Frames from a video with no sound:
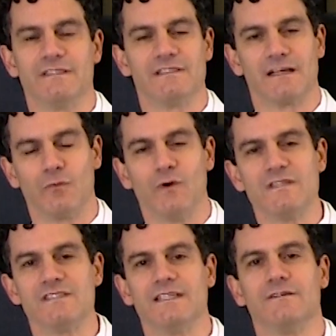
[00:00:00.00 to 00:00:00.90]
It's not a
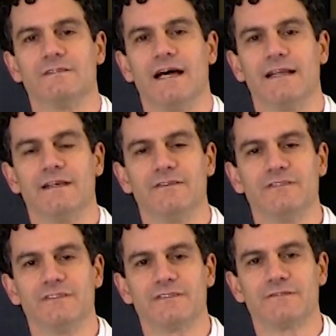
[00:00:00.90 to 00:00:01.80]
one single
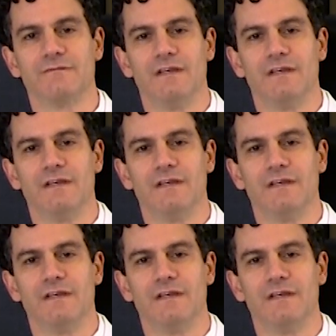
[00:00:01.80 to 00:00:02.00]
diagnosis.